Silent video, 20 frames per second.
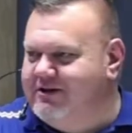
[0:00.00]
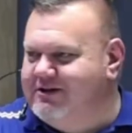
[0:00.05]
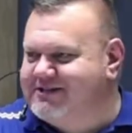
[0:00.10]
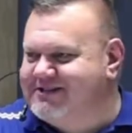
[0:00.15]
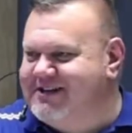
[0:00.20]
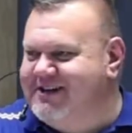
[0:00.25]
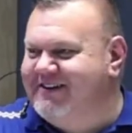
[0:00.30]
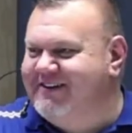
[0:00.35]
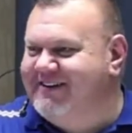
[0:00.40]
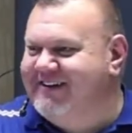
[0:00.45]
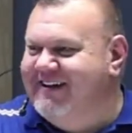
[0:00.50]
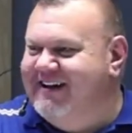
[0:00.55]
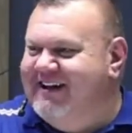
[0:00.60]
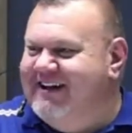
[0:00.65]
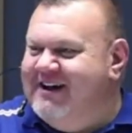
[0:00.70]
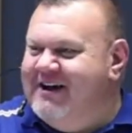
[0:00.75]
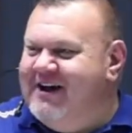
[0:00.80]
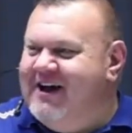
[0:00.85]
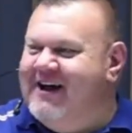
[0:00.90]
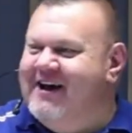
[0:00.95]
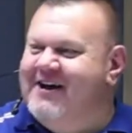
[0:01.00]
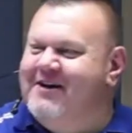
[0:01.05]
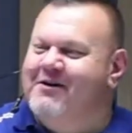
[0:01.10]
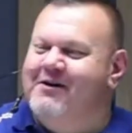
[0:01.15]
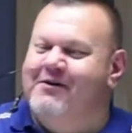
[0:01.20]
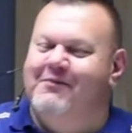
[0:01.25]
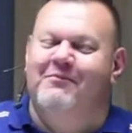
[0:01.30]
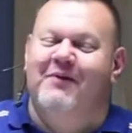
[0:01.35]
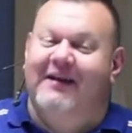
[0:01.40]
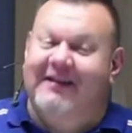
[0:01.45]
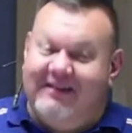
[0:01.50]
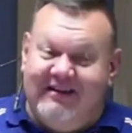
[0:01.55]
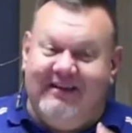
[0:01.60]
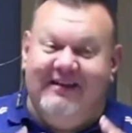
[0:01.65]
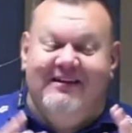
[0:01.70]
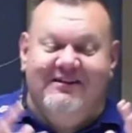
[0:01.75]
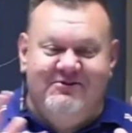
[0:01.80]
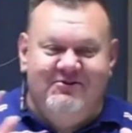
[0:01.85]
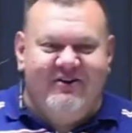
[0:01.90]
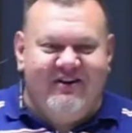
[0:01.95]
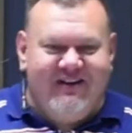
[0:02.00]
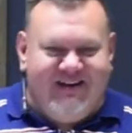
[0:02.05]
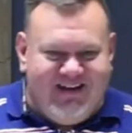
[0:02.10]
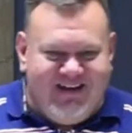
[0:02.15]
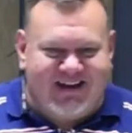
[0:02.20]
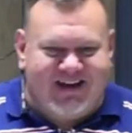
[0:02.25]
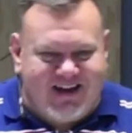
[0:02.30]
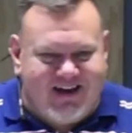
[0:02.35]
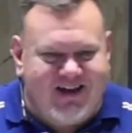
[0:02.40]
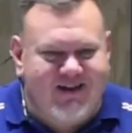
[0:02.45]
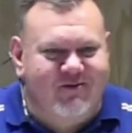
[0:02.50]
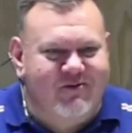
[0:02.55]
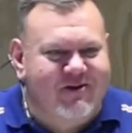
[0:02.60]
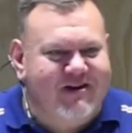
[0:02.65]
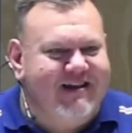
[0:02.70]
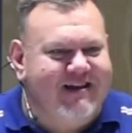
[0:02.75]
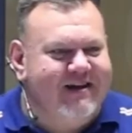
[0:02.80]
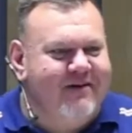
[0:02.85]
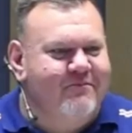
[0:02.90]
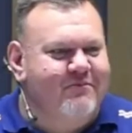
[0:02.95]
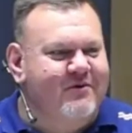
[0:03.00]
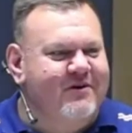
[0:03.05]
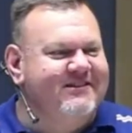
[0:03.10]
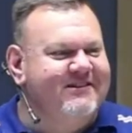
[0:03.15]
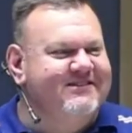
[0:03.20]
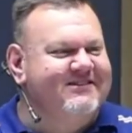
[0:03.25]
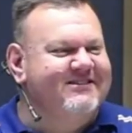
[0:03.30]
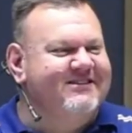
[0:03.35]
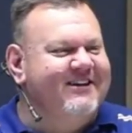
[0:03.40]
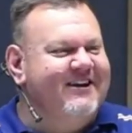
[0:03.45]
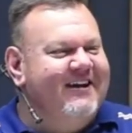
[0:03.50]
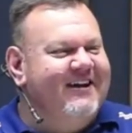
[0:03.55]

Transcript: So, uh, but he's really a king, really a prince.